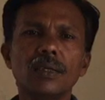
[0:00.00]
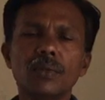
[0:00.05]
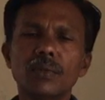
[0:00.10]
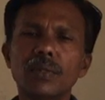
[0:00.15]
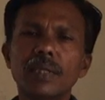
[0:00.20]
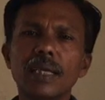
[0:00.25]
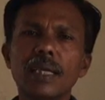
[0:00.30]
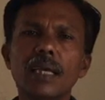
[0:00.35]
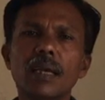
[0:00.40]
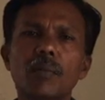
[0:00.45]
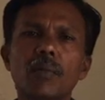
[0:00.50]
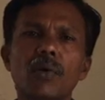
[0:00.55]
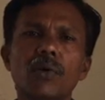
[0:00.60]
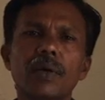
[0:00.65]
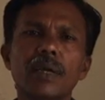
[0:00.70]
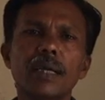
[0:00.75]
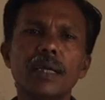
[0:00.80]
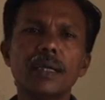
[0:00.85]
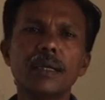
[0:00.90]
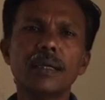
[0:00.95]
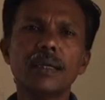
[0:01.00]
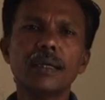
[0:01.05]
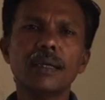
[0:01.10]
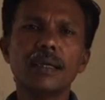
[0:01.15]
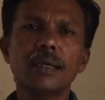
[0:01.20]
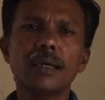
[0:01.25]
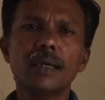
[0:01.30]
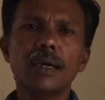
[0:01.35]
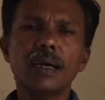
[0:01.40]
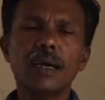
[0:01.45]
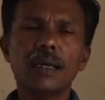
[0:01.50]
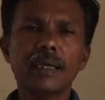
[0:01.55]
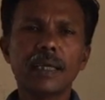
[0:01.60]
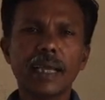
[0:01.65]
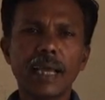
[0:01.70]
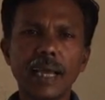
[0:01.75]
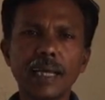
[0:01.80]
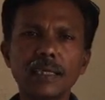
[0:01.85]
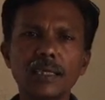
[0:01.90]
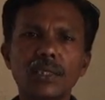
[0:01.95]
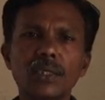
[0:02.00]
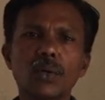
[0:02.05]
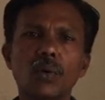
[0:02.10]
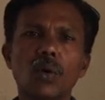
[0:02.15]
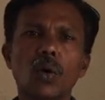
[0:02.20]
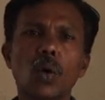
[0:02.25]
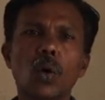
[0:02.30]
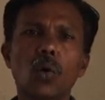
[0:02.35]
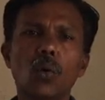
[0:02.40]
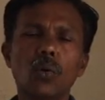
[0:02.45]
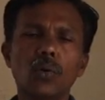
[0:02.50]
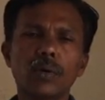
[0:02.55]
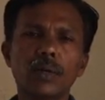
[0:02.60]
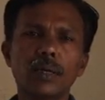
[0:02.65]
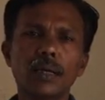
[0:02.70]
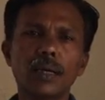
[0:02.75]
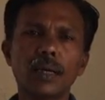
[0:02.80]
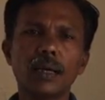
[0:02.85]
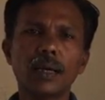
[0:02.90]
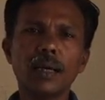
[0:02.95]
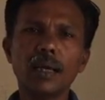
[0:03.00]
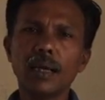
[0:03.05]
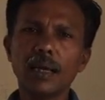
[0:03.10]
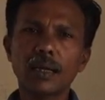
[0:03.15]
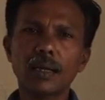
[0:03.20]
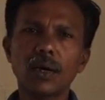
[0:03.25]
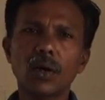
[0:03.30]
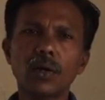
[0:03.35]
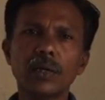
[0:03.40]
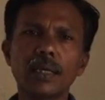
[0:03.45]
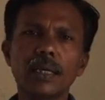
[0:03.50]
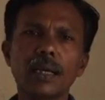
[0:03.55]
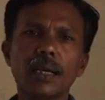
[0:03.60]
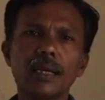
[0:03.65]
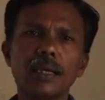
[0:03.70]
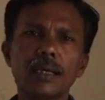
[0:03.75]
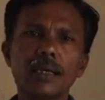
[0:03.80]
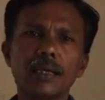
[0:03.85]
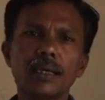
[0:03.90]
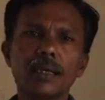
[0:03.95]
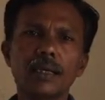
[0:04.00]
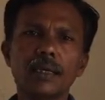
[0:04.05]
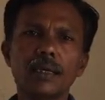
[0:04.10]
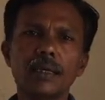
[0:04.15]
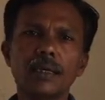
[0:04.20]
You think about it and cast your vote accordingly.